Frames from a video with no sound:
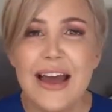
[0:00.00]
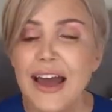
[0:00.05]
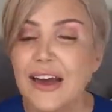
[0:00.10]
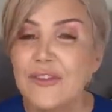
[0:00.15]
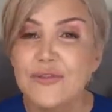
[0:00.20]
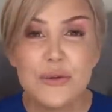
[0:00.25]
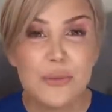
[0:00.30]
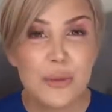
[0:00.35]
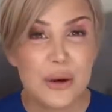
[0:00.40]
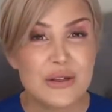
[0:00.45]

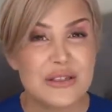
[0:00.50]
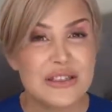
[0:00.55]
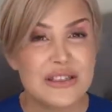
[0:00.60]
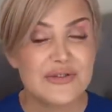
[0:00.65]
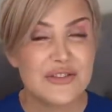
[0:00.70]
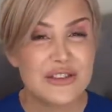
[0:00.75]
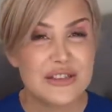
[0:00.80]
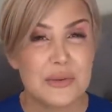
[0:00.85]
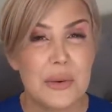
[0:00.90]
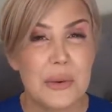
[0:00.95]
And for most
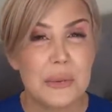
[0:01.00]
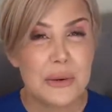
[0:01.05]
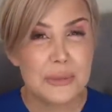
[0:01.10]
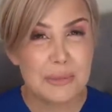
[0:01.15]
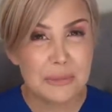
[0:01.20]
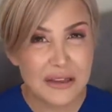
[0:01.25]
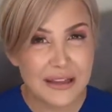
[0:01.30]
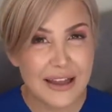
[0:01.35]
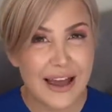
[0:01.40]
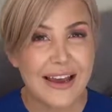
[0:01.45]
of us, when we
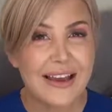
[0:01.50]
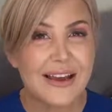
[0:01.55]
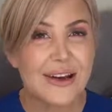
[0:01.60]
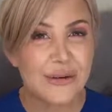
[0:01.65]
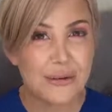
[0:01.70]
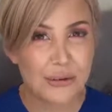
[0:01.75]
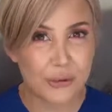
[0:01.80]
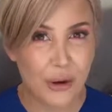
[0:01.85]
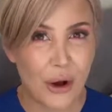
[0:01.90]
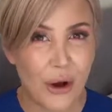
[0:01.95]
play
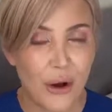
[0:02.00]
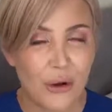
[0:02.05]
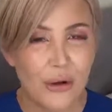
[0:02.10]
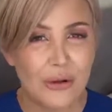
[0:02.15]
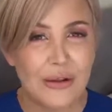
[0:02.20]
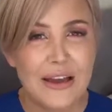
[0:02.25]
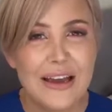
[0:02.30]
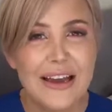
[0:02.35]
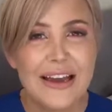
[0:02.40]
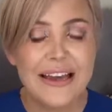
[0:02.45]
a
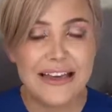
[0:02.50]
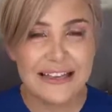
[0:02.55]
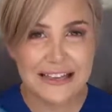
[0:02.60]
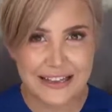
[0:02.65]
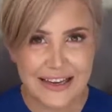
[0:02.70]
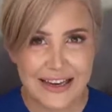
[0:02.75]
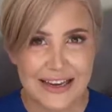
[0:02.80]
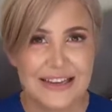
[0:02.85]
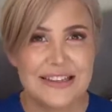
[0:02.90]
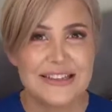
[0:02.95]
role,
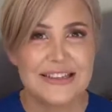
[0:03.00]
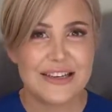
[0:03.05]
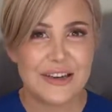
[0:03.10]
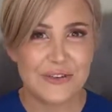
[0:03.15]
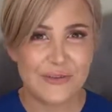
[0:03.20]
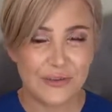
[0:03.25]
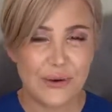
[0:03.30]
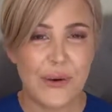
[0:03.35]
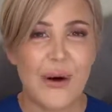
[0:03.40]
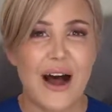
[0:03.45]
it's
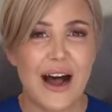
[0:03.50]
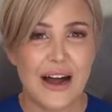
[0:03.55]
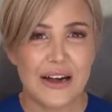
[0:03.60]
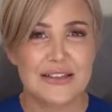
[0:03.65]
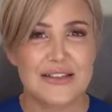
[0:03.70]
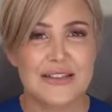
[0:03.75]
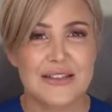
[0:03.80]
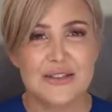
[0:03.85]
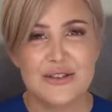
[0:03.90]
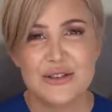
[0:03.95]
easier for
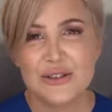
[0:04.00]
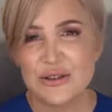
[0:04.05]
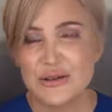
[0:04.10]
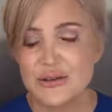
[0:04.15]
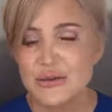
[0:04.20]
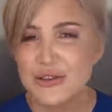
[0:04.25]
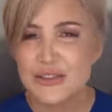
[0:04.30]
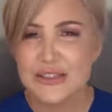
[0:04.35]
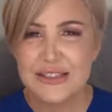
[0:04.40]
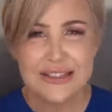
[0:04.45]
us
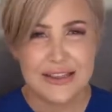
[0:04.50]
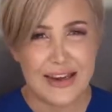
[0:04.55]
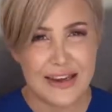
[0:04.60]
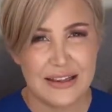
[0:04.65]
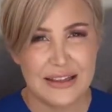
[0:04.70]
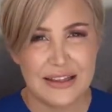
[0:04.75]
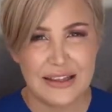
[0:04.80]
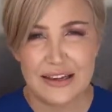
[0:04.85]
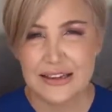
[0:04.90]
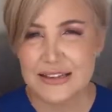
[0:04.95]
to
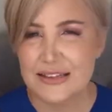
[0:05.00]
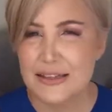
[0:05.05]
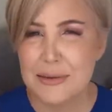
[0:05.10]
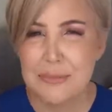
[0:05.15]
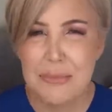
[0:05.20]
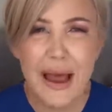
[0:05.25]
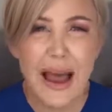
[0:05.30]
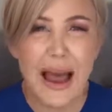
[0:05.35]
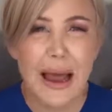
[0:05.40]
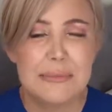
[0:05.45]
say things
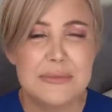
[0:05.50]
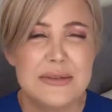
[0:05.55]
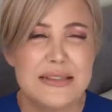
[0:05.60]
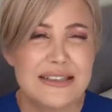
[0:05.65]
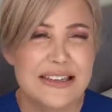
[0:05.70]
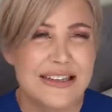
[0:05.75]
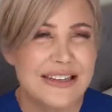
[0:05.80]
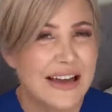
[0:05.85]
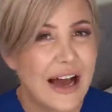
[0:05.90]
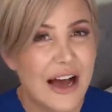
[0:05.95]
that
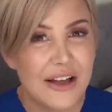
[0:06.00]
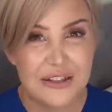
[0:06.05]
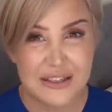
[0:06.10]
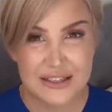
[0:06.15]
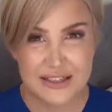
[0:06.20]
perhaps in other